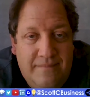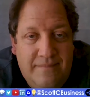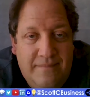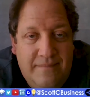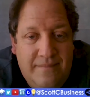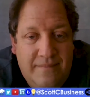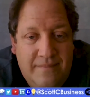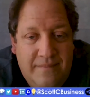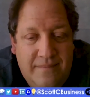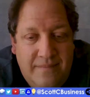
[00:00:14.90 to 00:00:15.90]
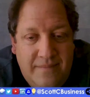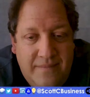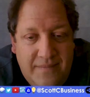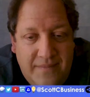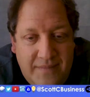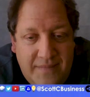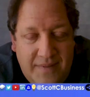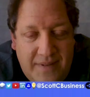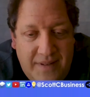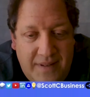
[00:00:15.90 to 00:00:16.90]

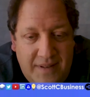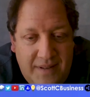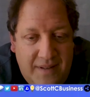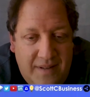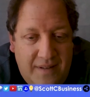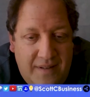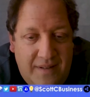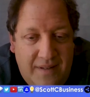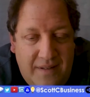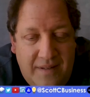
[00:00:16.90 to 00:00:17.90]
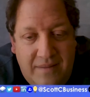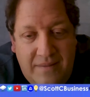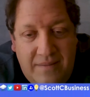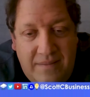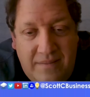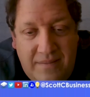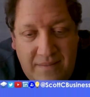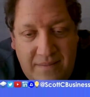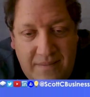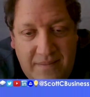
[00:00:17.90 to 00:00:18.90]

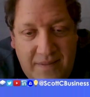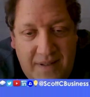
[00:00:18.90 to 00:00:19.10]
(silent)